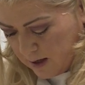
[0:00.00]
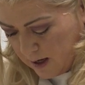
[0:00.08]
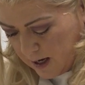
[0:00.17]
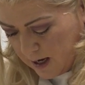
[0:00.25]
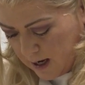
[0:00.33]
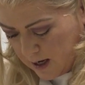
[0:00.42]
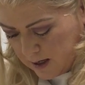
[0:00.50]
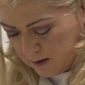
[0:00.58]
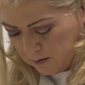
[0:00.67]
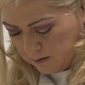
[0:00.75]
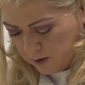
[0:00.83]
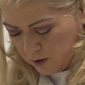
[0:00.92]

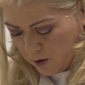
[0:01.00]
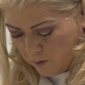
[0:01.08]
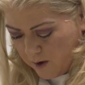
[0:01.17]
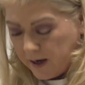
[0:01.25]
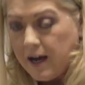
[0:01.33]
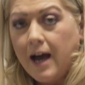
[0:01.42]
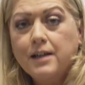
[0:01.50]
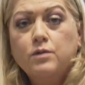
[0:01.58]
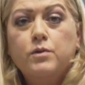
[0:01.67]
And you know what, guys?